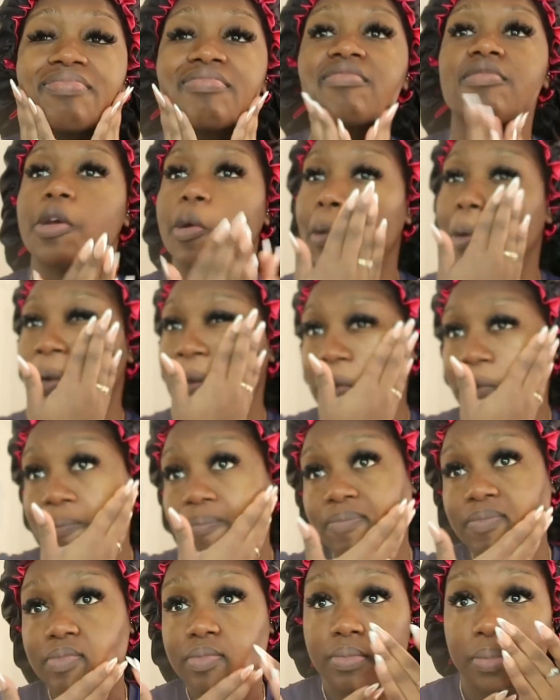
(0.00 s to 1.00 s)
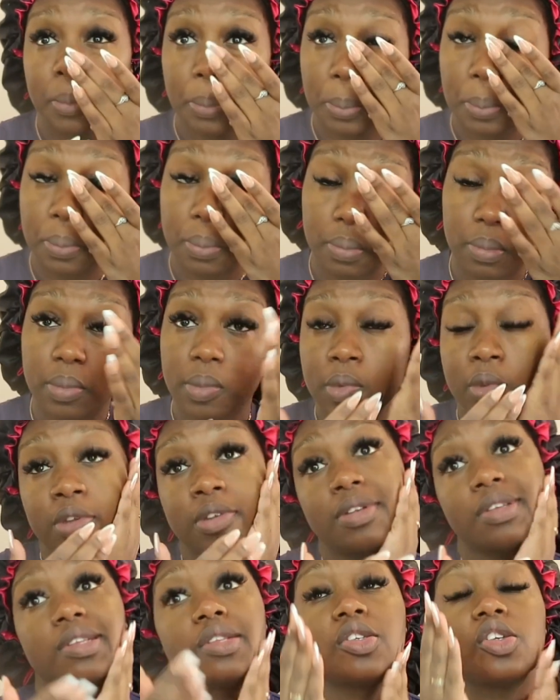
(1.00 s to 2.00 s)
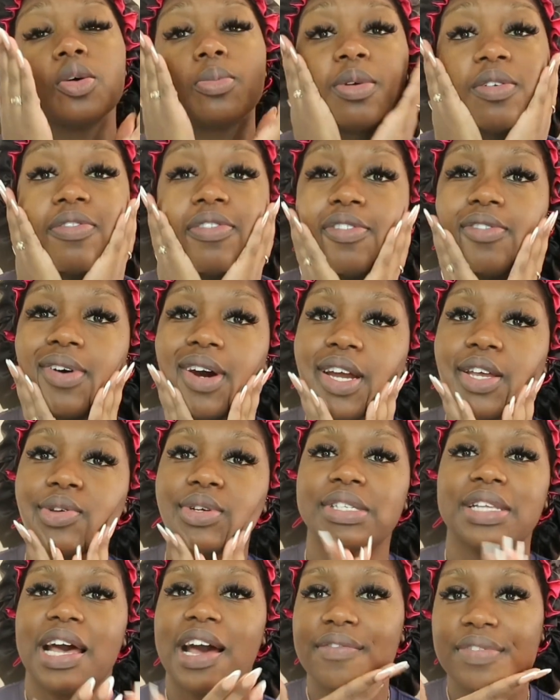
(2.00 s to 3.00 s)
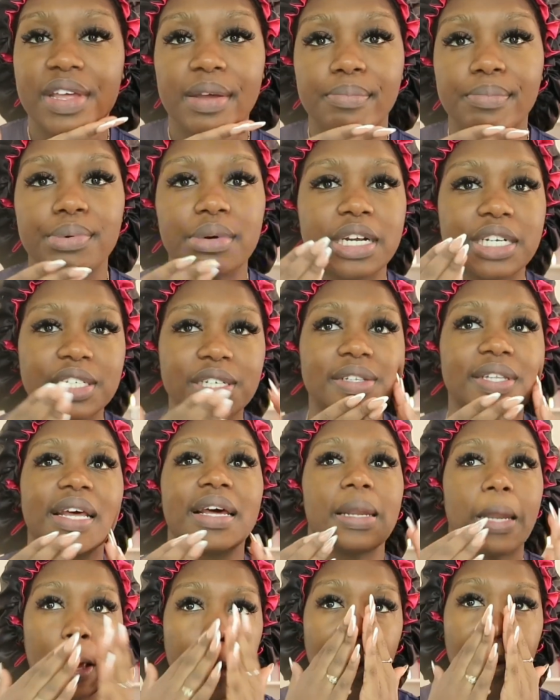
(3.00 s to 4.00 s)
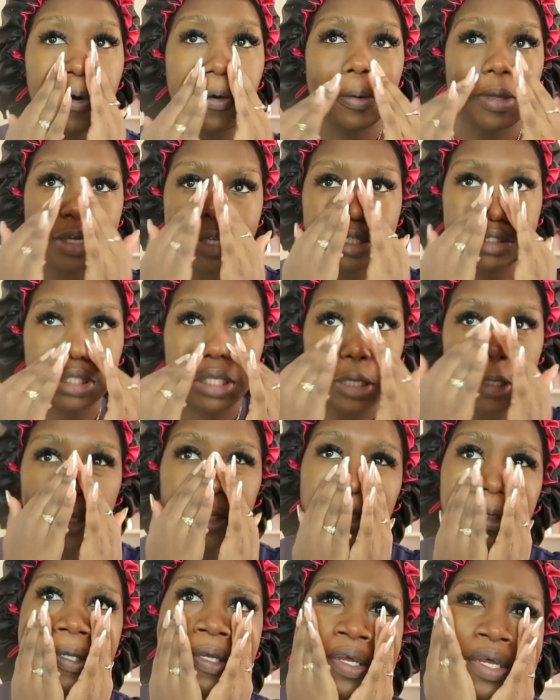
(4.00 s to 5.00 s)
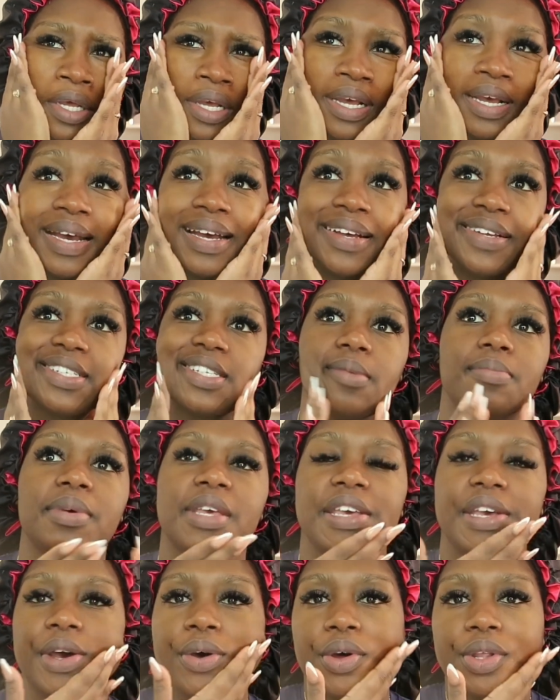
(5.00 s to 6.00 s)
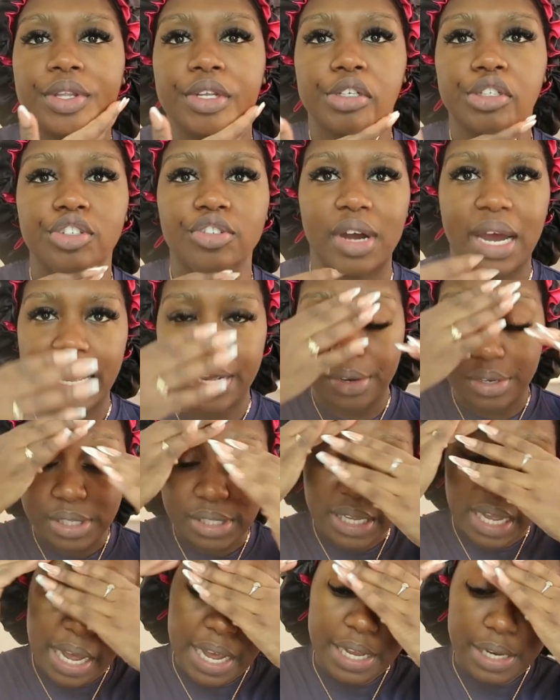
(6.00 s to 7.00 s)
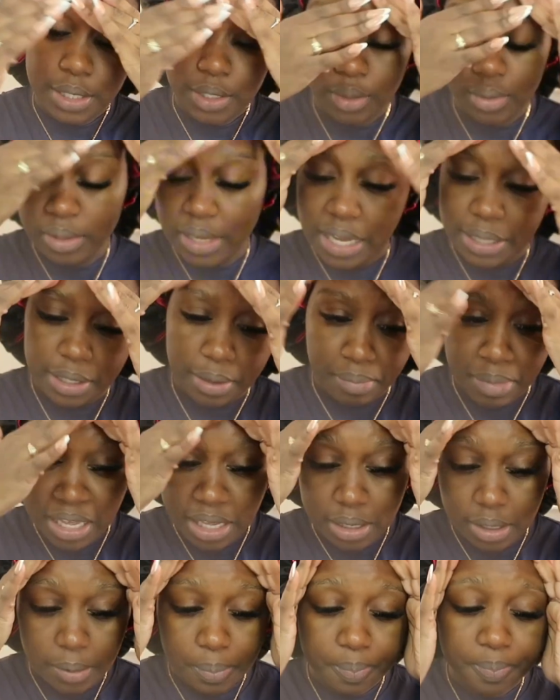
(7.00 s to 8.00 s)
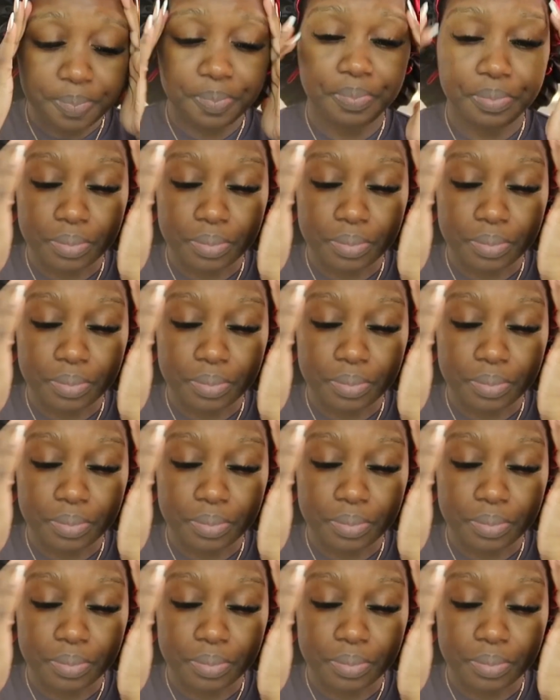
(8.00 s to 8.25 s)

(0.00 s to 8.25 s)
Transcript: Alright. So before, I used to have the impression that like, oh, your skin has to be on the drier side so that the makeup